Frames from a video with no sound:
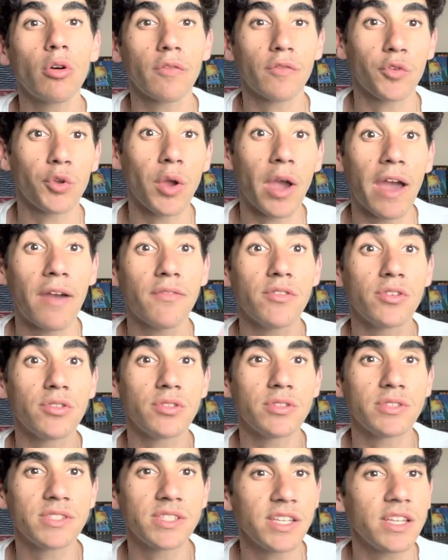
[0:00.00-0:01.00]
if you haven't
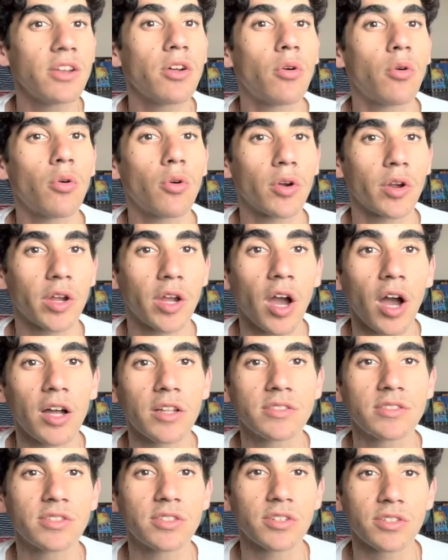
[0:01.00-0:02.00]
seen a horror
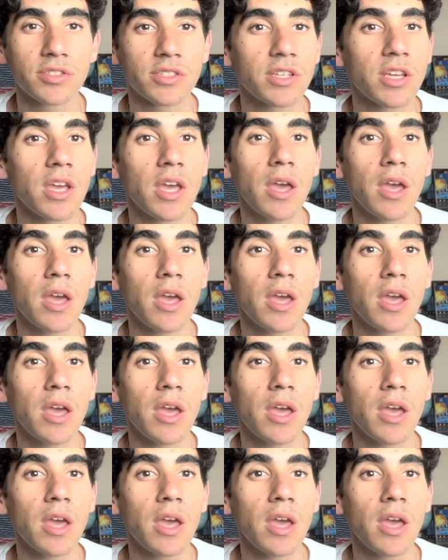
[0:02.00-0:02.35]
concert,